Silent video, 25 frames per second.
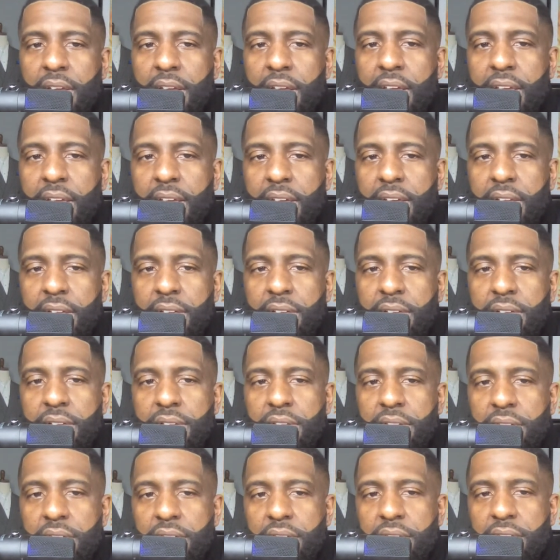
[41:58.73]

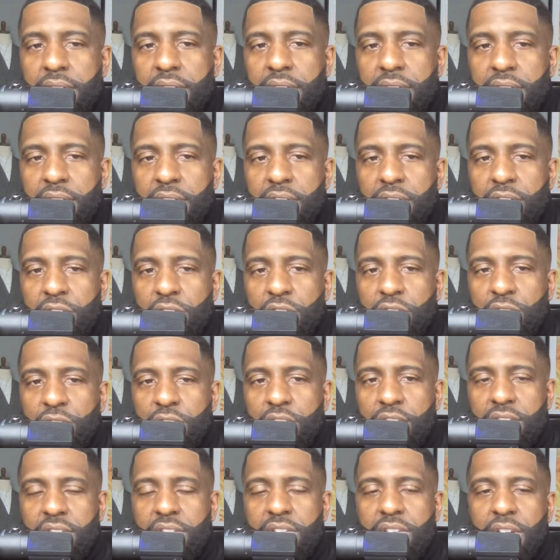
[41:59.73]
And
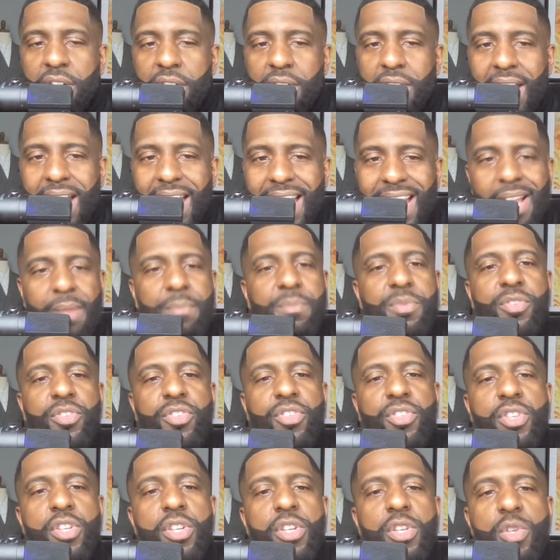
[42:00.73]
this is her
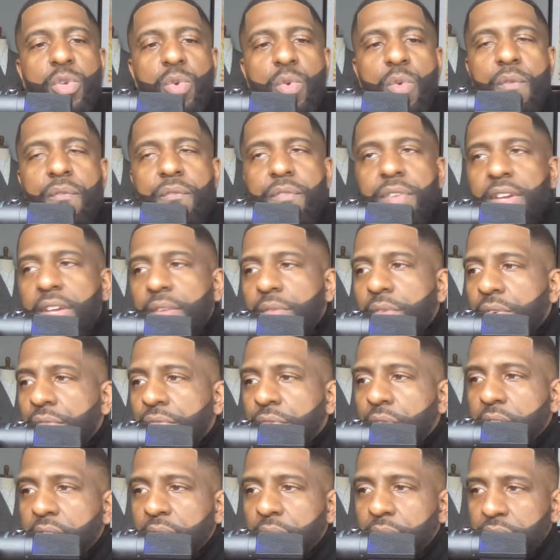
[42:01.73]
absolute favorite
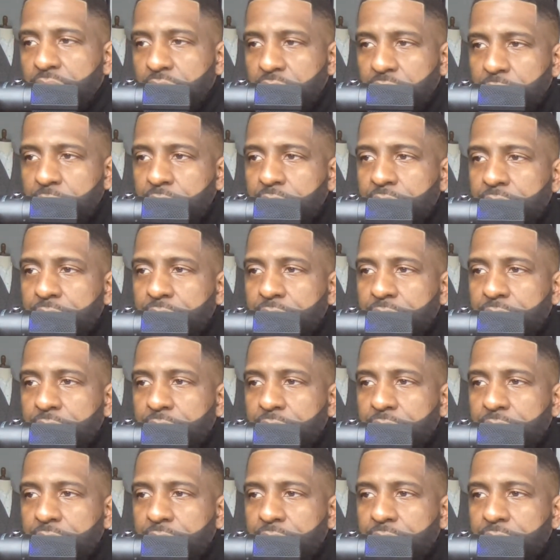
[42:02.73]
fragrance on me.